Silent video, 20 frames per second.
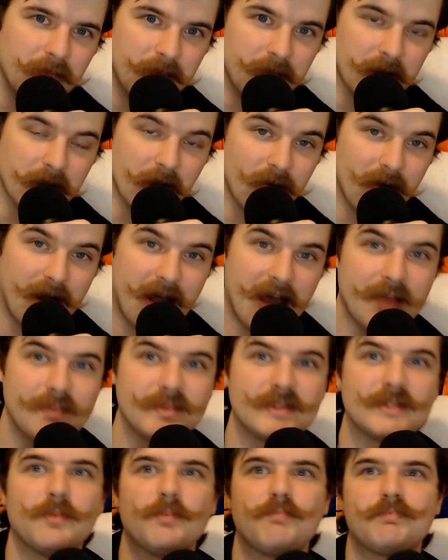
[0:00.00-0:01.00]
But
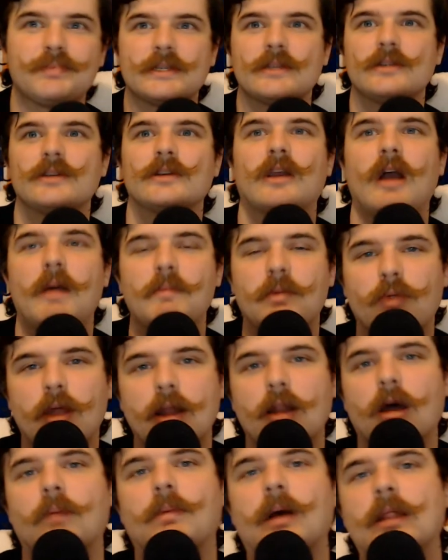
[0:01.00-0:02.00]
Grimes, coming
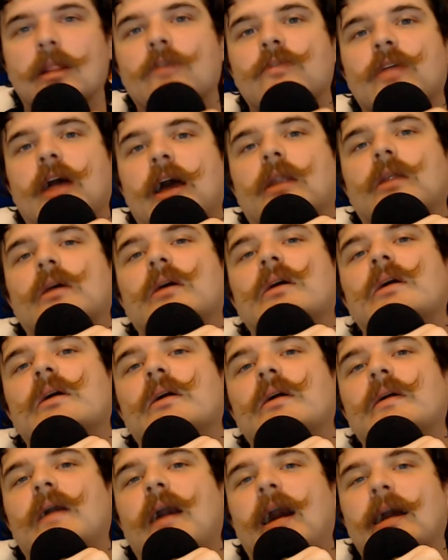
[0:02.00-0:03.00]
right up. I love that.
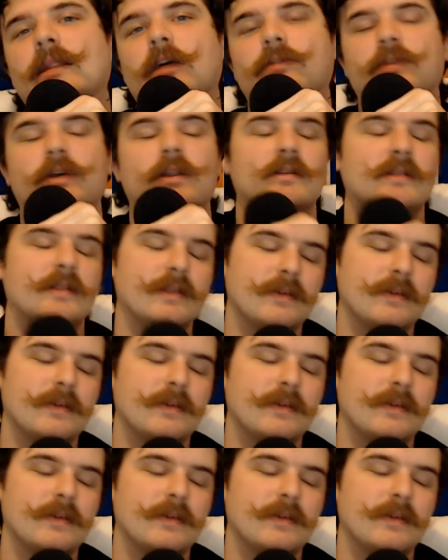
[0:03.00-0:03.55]
I love it.